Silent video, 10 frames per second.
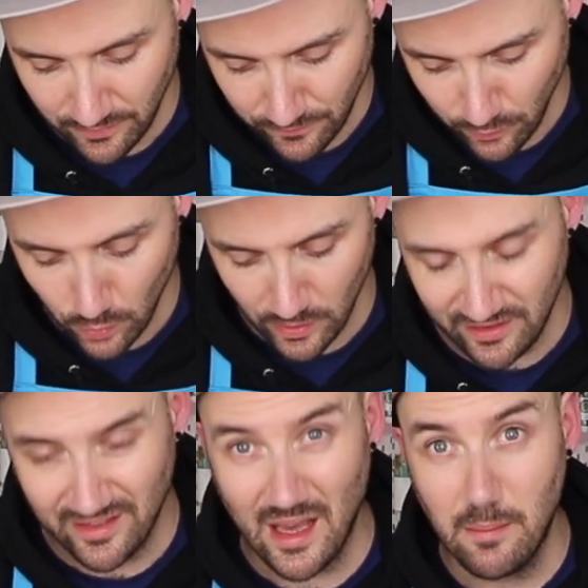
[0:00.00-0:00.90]
and
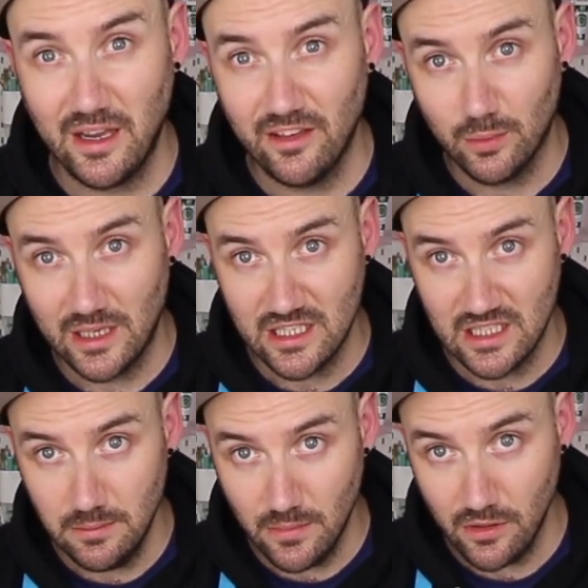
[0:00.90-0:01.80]
forwards, that paste will
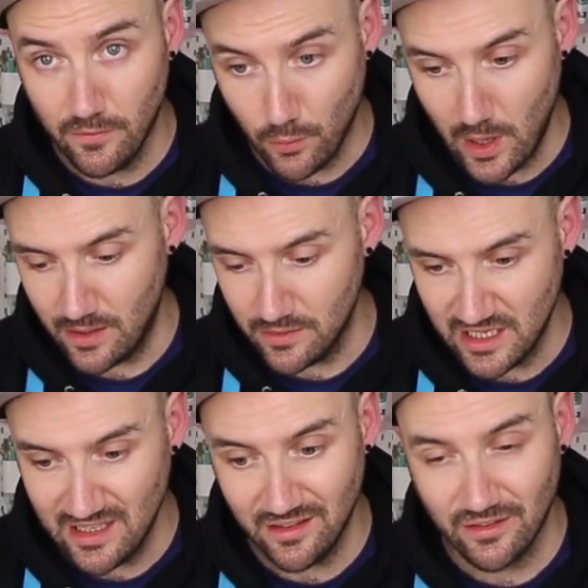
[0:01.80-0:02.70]
actually move around
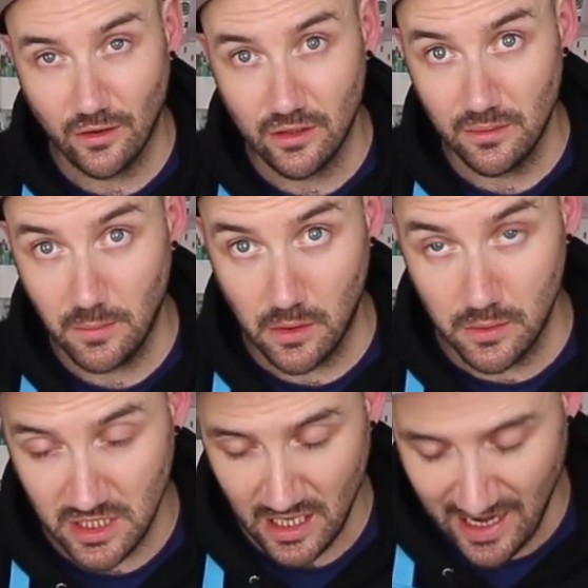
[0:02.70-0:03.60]
inside the
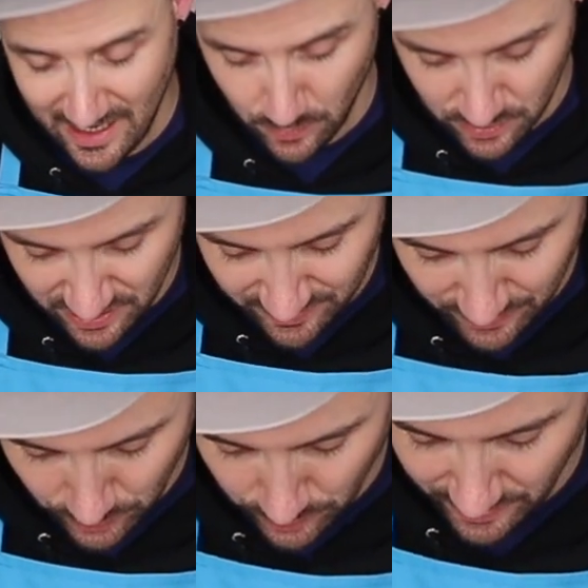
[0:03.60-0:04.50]
mold and it would
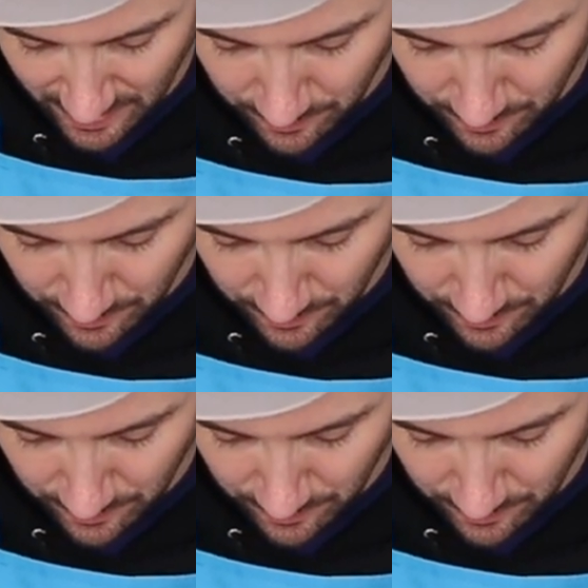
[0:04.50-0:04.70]
distort that